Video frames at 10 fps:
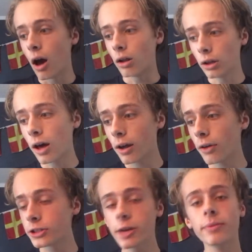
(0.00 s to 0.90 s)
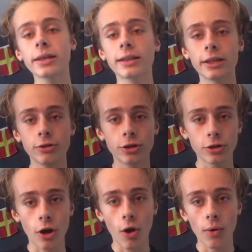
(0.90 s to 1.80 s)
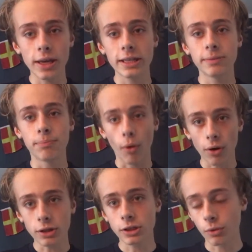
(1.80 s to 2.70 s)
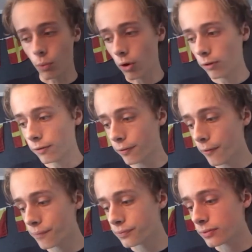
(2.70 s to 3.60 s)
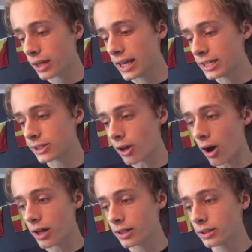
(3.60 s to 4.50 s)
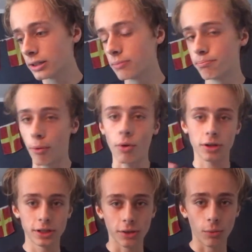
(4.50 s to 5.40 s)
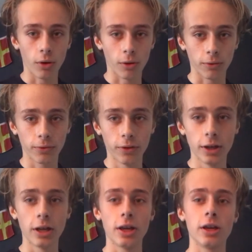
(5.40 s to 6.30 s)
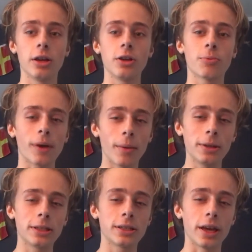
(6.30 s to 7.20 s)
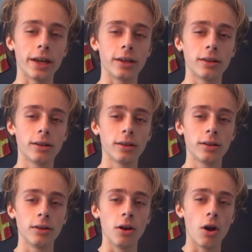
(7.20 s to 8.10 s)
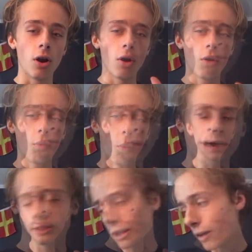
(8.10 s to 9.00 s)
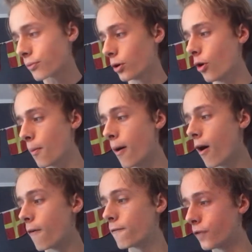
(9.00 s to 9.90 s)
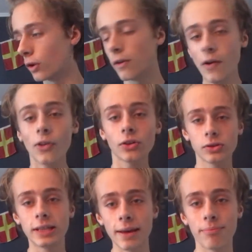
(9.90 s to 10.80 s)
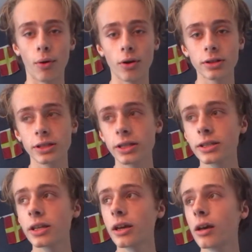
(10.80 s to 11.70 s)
Something that you should know is Boris the Wolf is not Boris the Wolf. You're probably just like, you know, when you went into that room full of all those dead Borises,